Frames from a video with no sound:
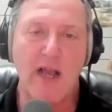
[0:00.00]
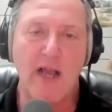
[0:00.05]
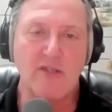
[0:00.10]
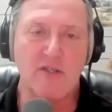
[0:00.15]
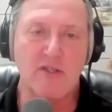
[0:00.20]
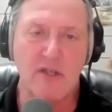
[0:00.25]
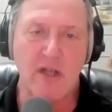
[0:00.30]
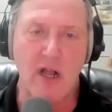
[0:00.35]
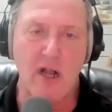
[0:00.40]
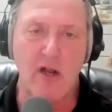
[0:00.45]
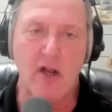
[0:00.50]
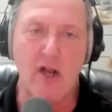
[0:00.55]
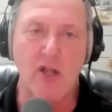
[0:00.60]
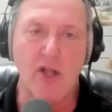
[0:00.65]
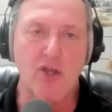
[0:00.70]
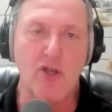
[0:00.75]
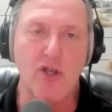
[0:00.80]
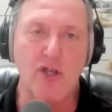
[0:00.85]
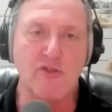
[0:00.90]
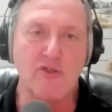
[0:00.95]
Do you guys
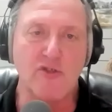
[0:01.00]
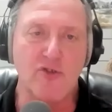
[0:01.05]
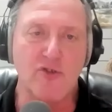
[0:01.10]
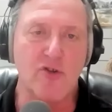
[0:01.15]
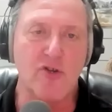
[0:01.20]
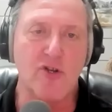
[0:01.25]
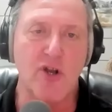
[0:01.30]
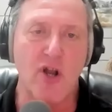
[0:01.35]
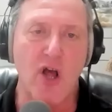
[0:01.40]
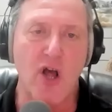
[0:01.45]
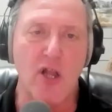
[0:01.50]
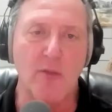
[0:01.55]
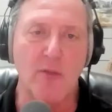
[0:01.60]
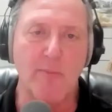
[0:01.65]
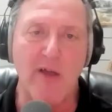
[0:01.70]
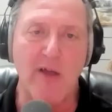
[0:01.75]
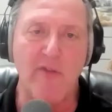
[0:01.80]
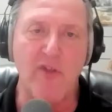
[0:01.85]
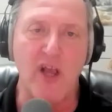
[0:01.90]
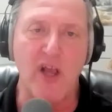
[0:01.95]
are you concerned at
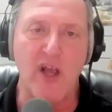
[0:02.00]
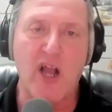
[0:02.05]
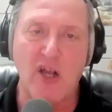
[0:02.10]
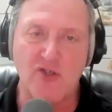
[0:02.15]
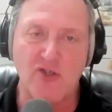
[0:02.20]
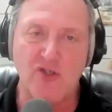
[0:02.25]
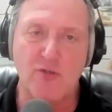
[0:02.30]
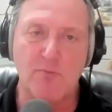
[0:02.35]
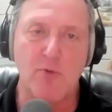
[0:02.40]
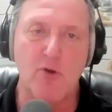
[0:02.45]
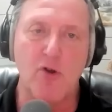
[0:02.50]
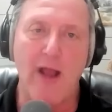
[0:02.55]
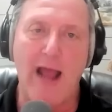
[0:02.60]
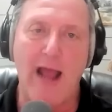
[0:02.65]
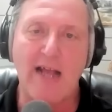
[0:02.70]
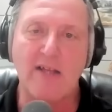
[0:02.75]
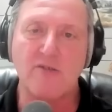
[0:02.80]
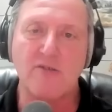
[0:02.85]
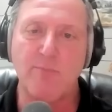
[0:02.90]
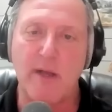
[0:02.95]
all about the
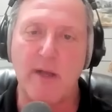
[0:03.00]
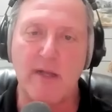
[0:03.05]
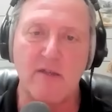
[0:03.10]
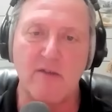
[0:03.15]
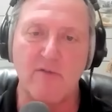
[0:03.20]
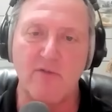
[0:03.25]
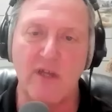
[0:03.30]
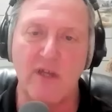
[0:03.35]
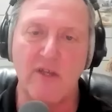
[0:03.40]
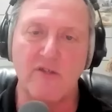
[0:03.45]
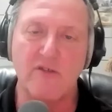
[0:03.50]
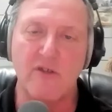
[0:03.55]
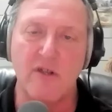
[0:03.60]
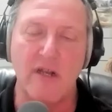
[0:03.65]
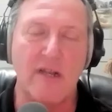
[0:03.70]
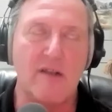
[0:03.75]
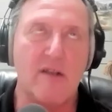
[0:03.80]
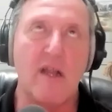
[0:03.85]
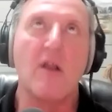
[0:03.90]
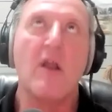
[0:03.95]
customer aspect of this?
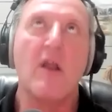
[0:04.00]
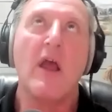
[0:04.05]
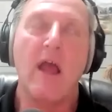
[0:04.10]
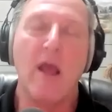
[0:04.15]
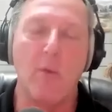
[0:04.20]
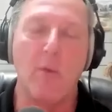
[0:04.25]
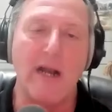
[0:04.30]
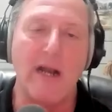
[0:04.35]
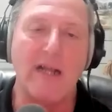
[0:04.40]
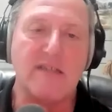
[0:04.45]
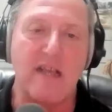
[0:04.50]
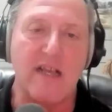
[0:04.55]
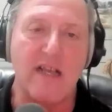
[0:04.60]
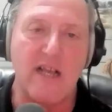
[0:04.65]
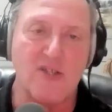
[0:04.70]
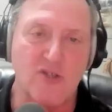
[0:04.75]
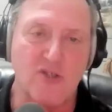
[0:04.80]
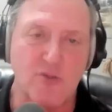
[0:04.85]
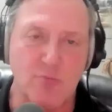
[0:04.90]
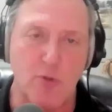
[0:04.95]
And when I say
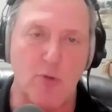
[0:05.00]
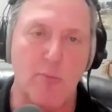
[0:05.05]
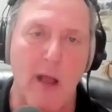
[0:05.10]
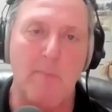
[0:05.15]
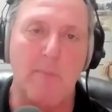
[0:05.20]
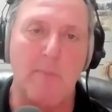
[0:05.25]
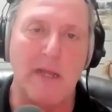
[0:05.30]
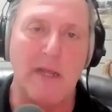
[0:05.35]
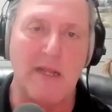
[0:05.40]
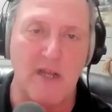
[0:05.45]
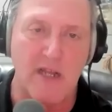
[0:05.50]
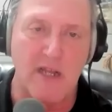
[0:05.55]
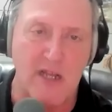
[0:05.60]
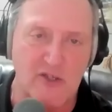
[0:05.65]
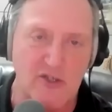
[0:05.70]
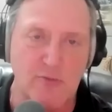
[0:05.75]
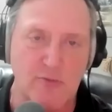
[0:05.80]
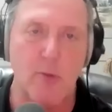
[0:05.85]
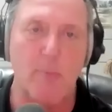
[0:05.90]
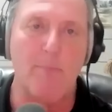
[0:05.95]
customer, I mean the
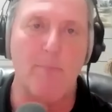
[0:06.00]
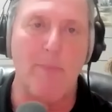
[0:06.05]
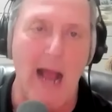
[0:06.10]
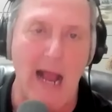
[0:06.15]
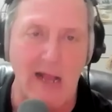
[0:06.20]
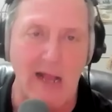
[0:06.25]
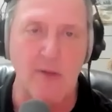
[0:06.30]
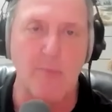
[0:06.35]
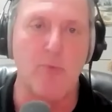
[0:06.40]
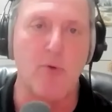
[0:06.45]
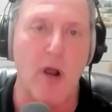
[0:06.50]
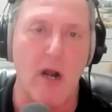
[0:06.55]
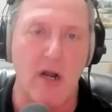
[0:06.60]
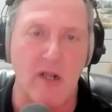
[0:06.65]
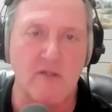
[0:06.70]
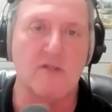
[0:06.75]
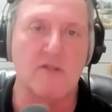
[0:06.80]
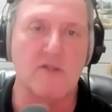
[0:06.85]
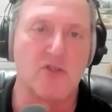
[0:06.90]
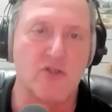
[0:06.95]
customer buying the
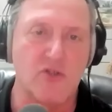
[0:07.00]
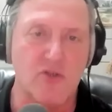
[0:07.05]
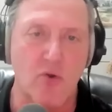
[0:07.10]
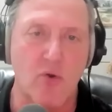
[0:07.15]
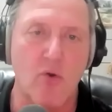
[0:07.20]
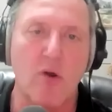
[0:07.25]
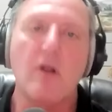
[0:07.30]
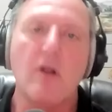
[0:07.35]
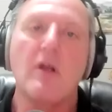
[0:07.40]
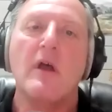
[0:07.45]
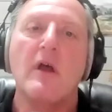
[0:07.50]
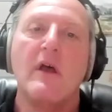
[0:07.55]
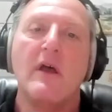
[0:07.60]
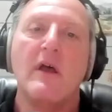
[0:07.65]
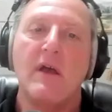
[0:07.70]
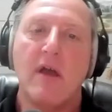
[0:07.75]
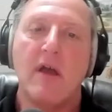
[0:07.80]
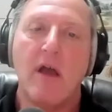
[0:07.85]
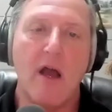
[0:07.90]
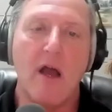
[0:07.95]
products in the store.
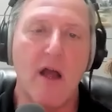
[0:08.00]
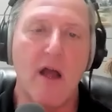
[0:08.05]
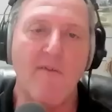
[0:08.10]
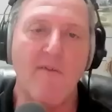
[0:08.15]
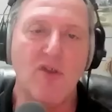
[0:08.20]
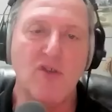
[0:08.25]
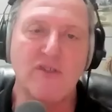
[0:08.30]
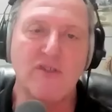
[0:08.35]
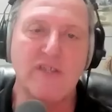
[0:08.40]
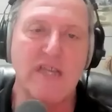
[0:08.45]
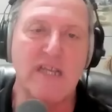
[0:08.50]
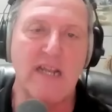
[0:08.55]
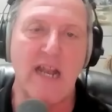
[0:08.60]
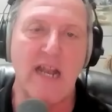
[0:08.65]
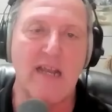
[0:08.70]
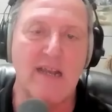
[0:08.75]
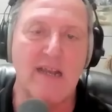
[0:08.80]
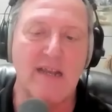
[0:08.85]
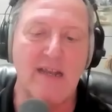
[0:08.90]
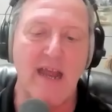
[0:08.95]
Have you
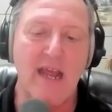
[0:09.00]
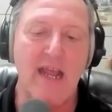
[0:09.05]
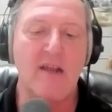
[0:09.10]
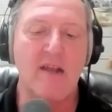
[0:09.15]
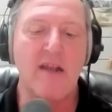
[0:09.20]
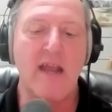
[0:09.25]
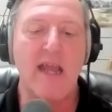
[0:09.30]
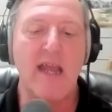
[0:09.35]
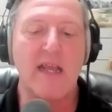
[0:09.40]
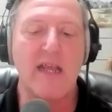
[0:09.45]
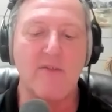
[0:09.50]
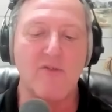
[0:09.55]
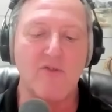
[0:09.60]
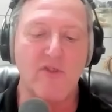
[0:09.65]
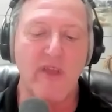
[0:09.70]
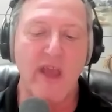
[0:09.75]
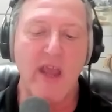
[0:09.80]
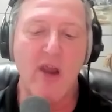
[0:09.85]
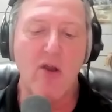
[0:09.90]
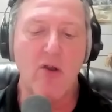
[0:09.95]
seen any
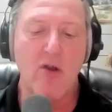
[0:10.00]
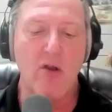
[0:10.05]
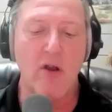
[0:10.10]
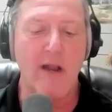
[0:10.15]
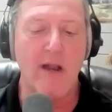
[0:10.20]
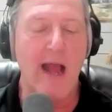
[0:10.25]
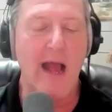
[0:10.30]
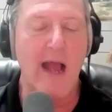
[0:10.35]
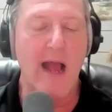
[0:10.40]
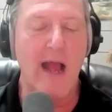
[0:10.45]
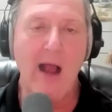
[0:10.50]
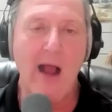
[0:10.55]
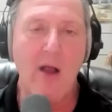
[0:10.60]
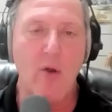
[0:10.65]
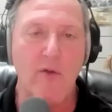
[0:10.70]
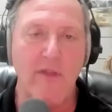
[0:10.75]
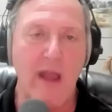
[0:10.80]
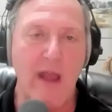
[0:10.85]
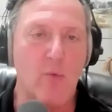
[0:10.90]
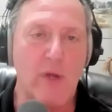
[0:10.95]
negatives there, and how
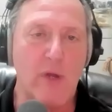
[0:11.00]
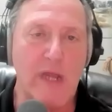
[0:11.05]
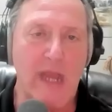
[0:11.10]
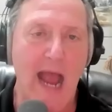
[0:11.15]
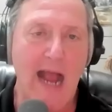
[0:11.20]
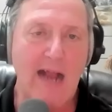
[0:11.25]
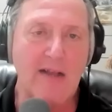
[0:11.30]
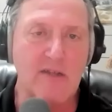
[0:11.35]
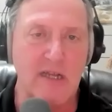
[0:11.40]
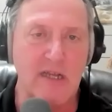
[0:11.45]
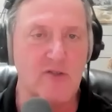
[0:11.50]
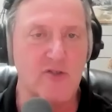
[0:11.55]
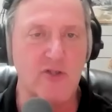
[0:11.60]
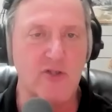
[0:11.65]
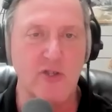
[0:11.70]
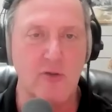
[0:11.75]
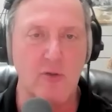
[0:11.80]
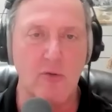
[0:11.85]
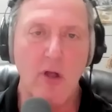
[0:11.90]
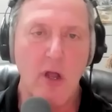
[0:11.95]
are they reacting
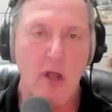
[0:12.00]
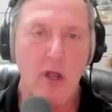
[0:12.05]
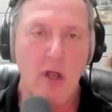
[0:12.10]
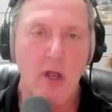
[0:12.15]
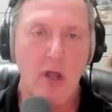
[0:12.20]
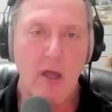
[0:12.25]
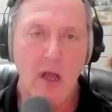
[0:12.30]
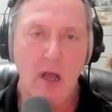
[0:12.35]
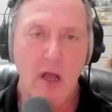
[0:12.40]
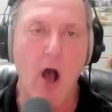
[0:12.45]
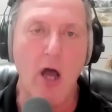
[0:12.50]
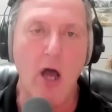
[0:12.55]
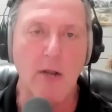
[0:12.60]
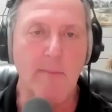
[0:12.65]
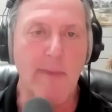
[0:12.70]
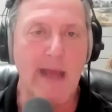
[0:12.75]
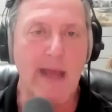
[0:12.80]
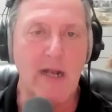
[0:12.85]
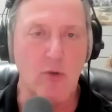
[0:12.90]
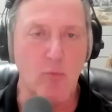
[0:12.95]
to
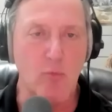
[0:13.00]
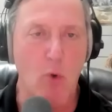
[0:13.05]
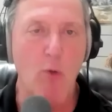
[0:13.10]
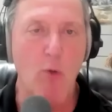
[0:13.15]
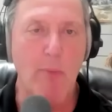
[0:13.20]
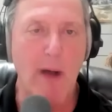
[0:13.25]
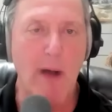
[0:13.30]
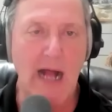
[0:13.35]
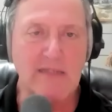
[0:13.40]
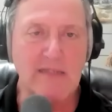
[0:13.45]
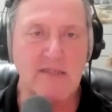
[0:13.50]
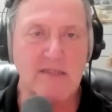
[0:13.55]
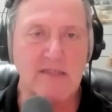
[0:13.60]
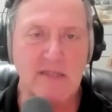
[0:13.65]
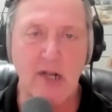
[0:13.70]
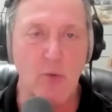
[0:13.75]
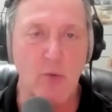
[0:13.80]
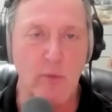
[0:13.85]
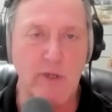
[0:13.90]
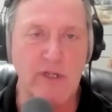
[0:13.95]
automated robots
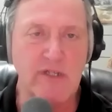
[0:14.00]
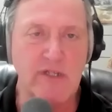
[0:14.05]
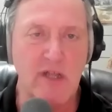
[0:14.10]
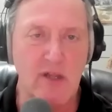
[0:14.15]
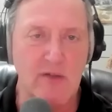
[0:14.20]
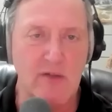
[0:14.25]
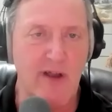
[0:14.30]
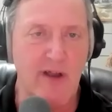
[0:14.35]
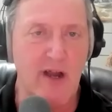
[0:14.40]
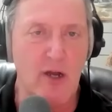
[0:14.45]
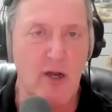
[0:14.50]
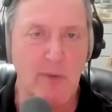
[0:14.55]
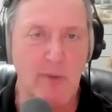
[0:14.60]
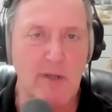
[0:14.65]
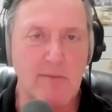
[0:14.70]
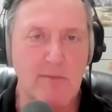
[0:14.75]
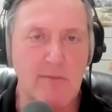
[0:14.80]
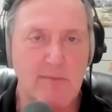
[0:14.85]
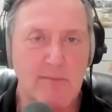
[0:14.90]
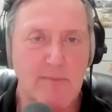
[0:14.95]
in a retail
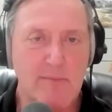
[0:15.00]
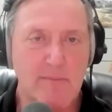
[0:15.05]
environment?